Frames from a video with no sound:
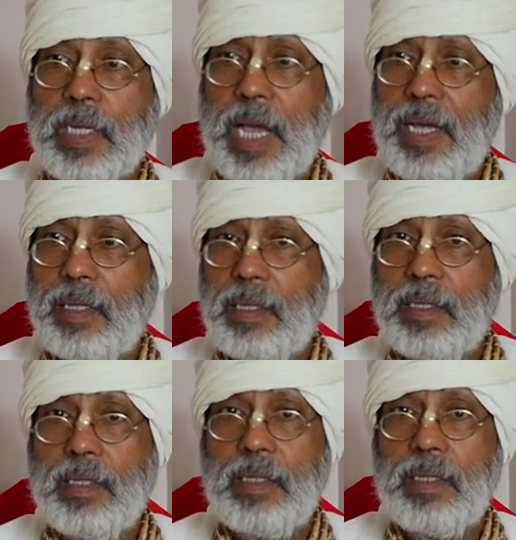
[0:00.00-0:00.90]
Huh?
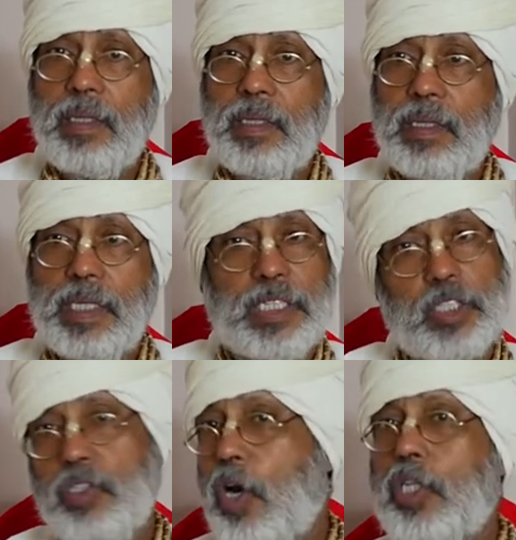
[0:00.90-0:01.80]

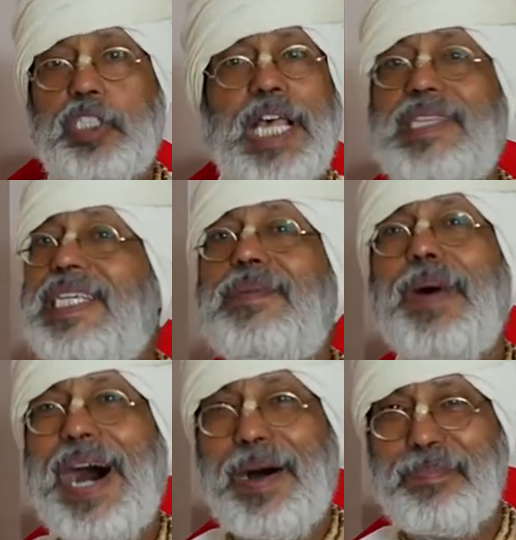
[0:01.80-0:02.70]
It's not sati
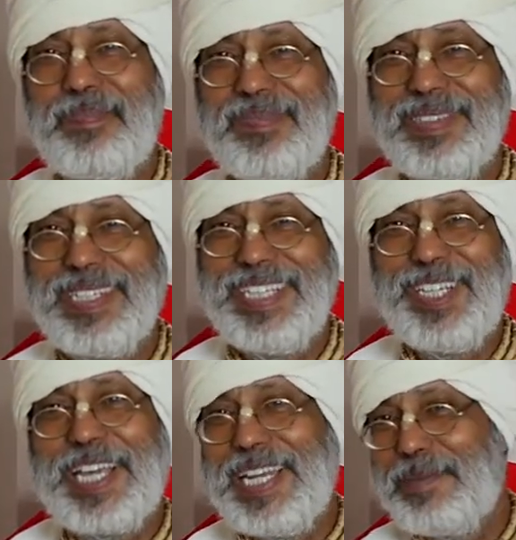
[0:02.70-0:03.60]
Bab.
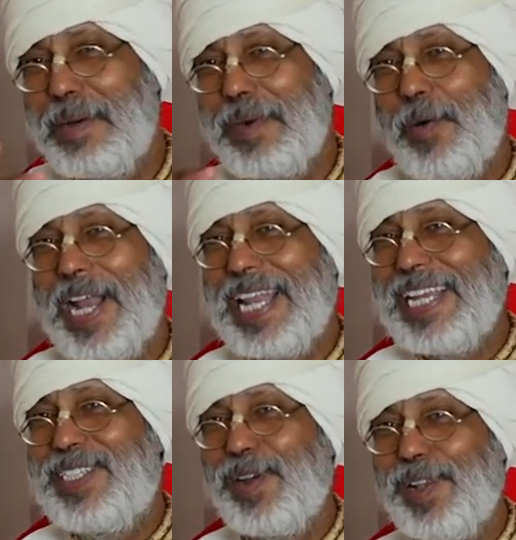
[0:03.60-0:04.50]
You can remember one day
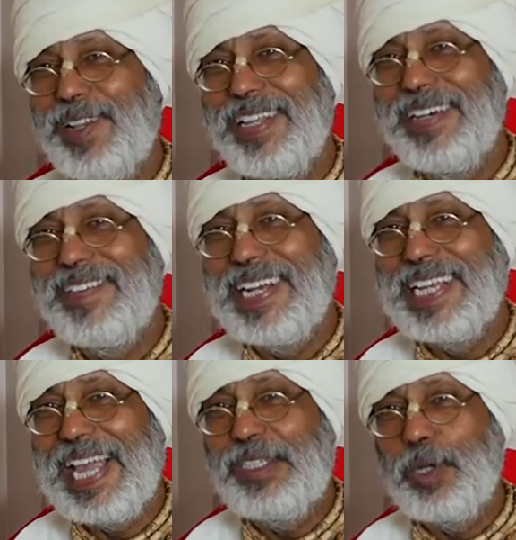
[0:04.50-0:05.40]
I told, one
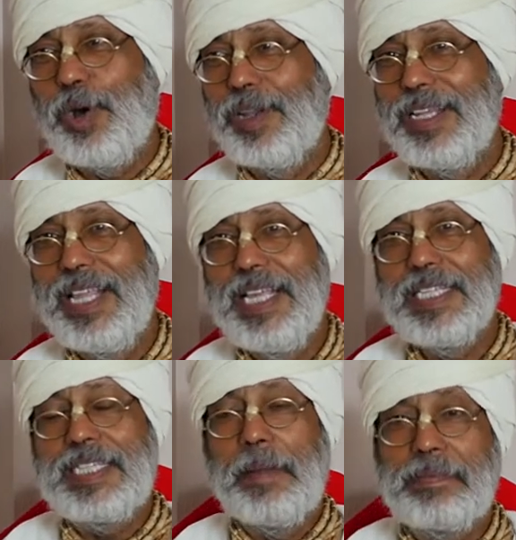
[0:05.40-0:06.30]
day I told,
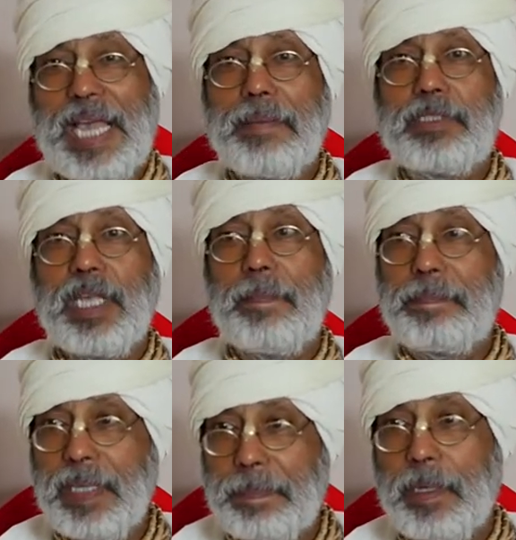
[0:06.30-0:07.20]
sometimes
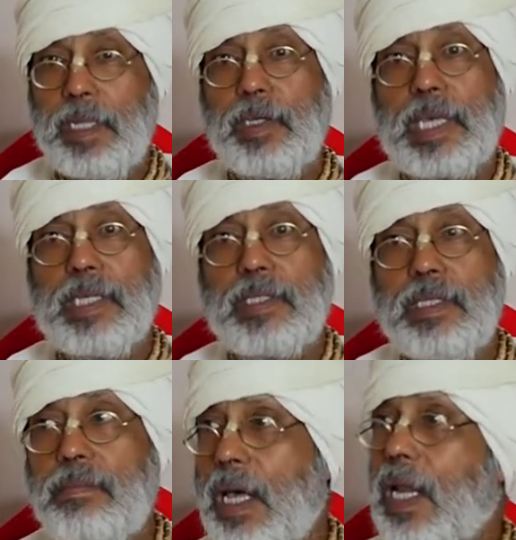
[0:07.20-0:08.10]
some people you can
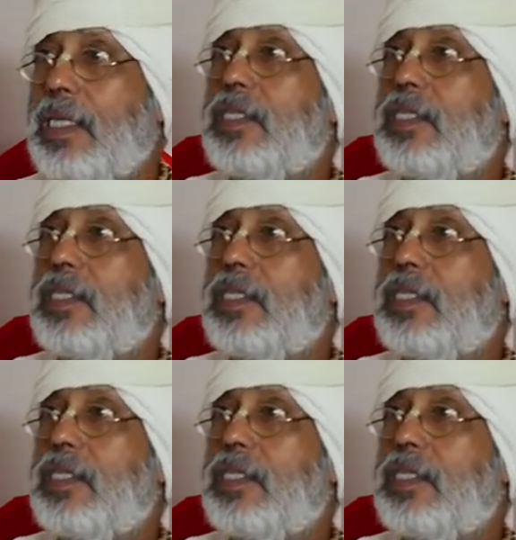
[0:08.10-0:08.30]
see Maharaj